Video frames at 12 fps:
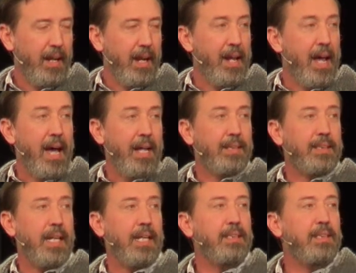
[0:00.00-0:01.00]
And now I can
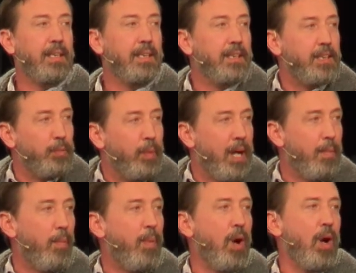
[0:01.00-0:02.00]
say that stillness has
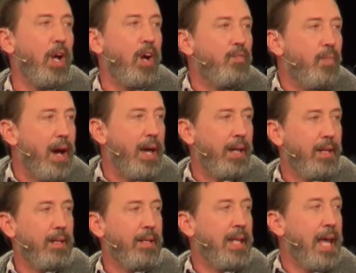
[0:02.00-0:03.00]
become a part of my
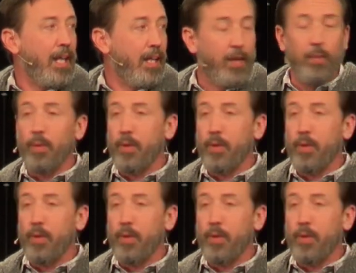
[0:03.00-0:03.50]
daily